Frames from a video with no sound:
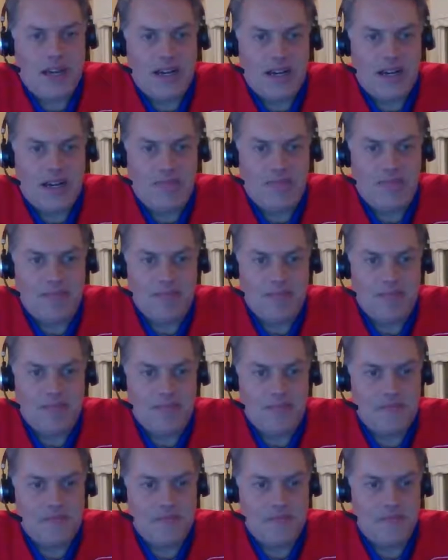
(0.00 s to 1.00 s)
I
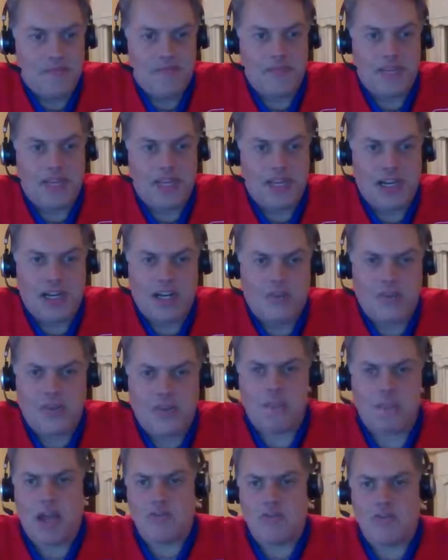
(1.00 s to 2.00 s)

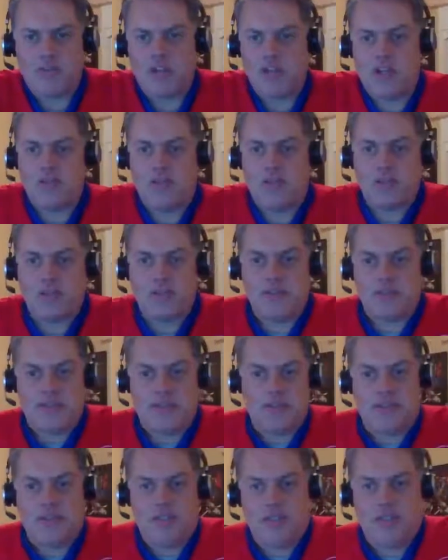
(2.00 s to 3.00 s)
kind of feel bad for him
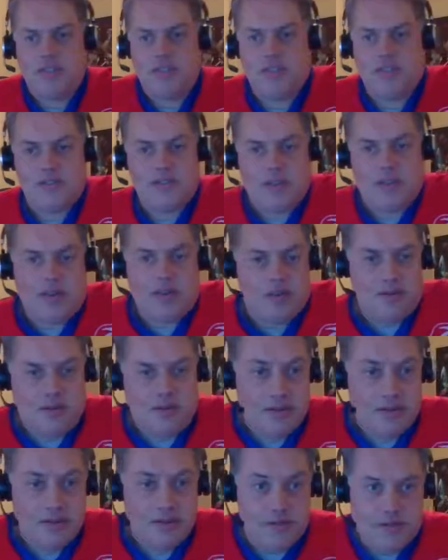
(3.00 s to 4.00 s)
because he's
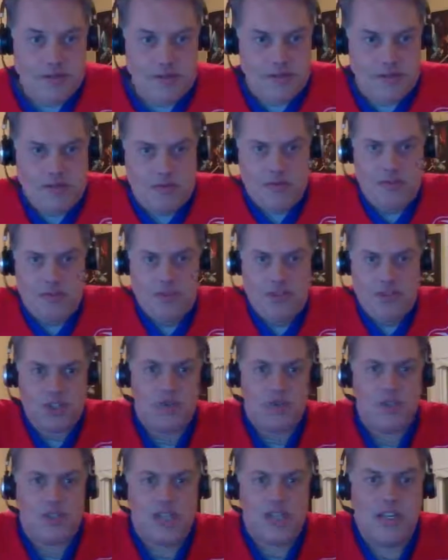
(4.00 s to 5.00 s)

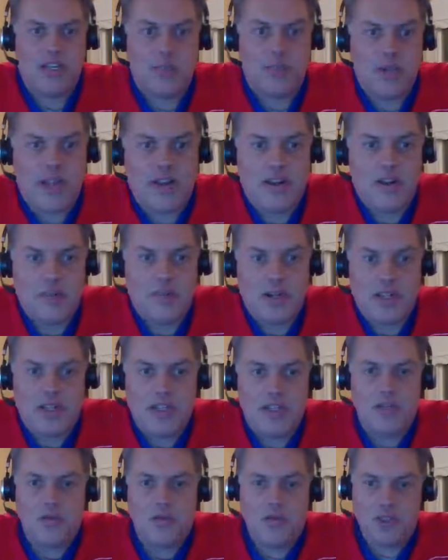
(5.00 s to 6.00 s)
such an outstanding player,
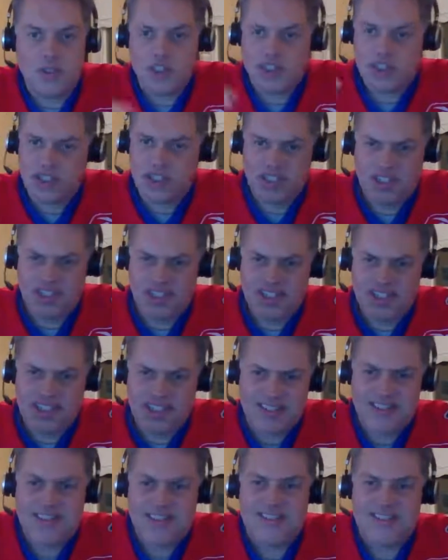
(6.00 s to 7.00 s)
but he's always
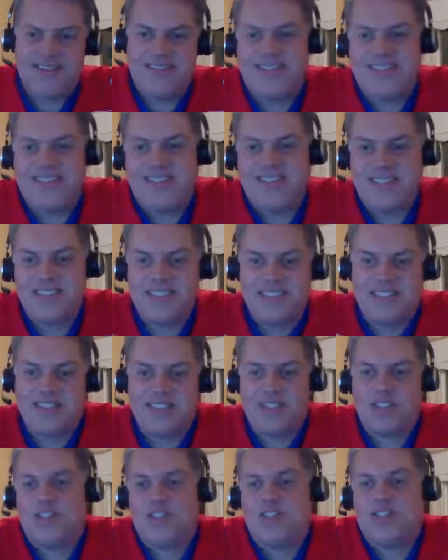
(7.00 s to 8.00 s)
just
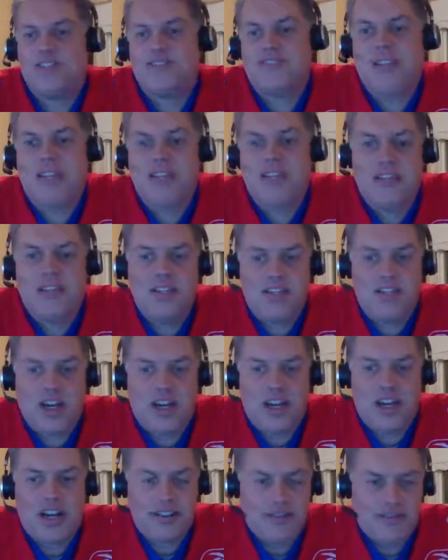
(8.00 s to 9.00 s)

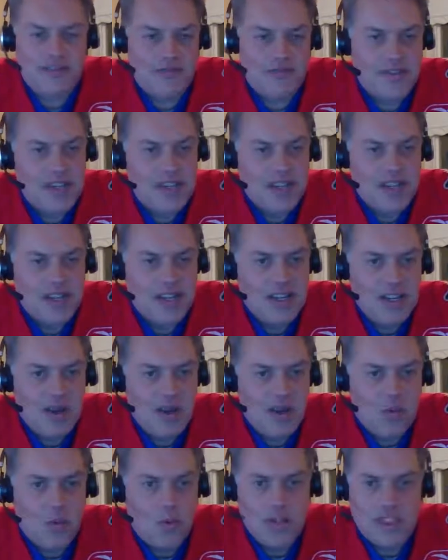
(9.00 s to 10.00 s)
slightly shy of
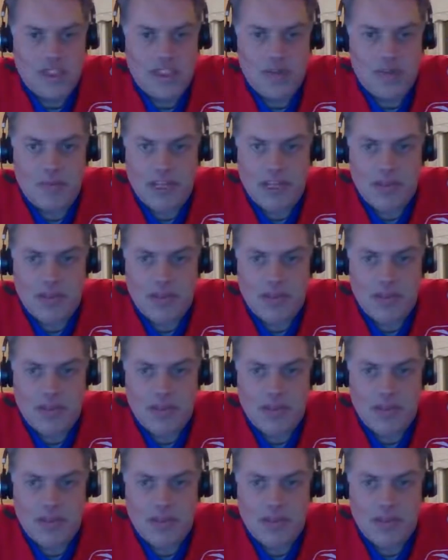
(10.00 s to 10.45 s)
what